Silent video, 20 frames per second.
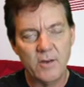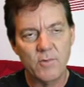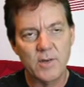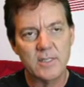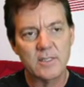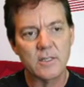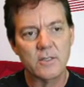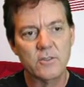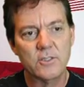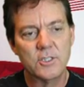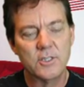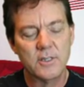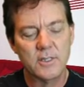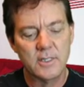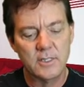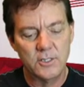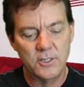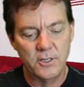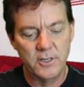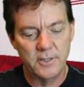resolution
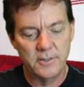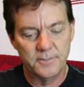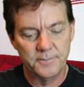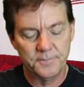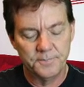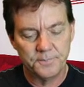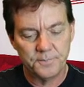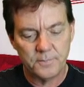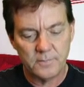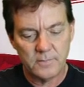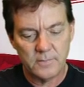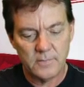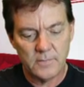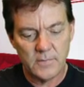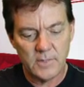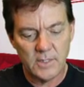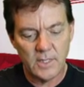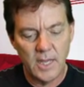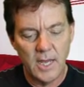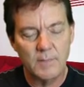this year,
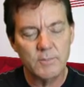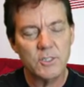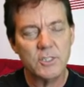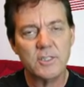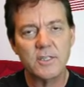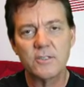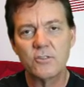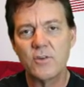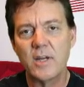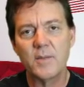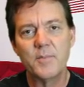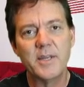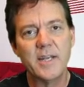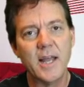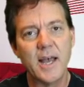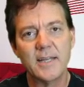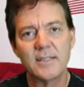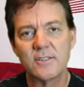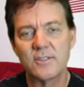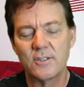I'm just going to try to be
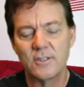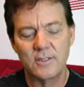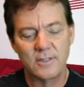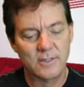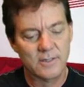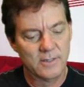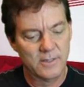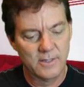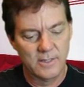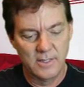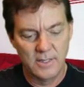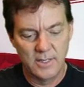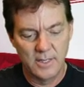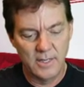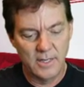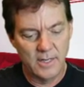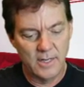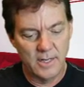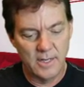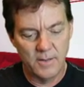nicer.
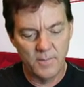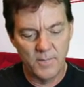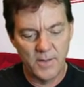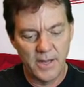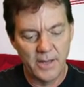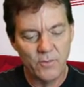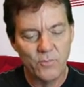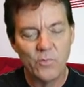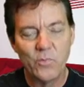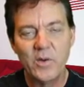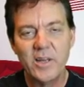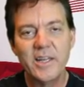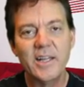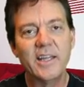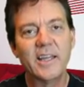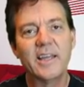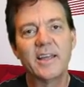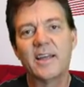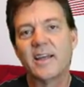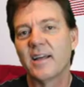I
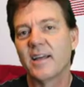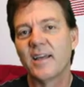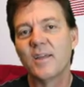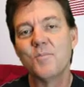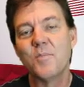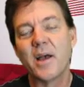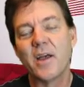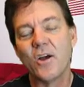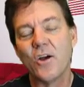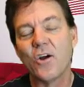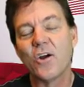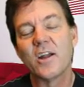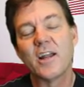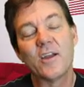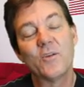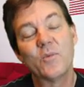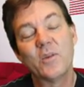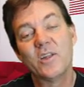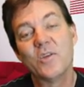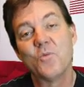really, in my heart, I
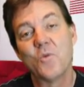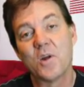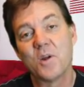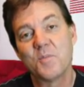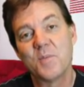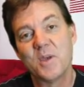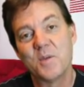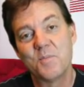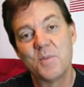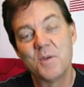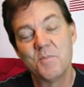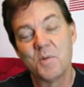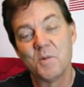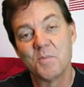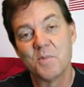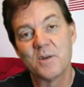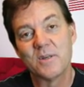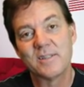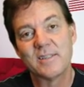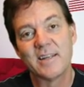really want to be a people
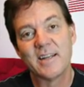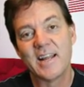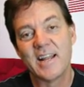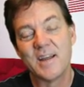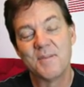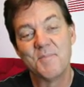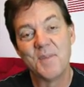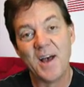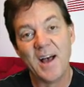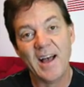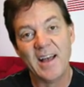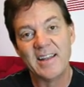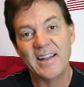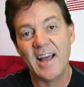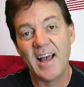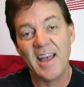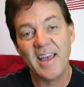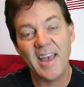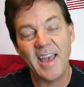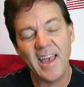person, and I'm not.
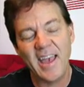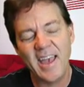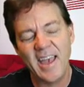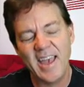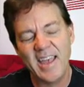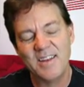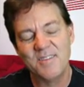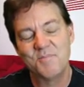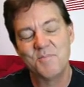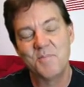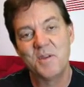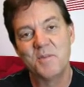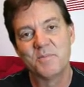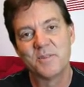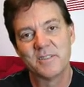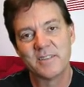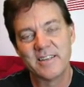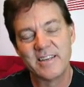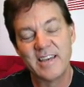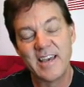I hate
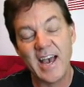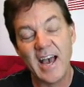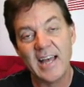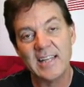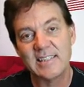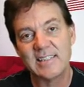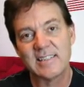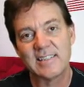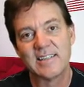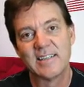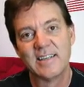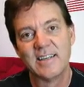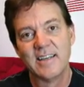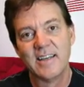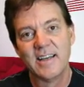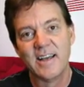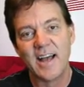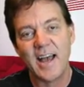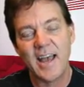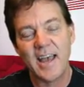people's guts.
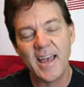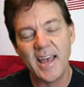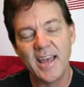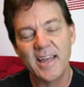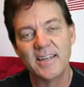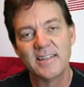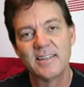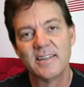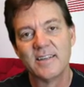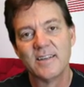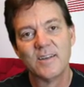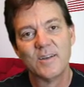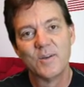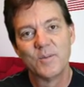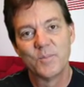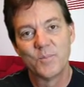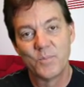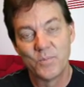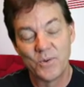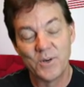I hate
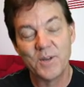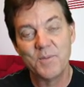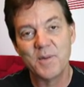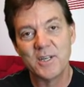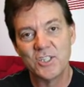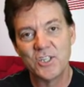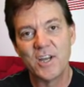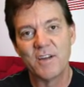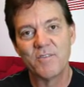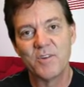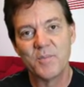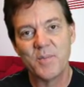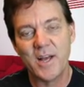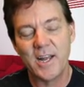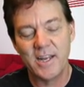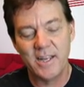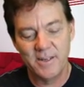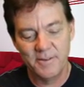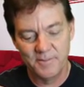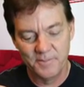pretty much
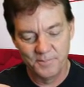everybody.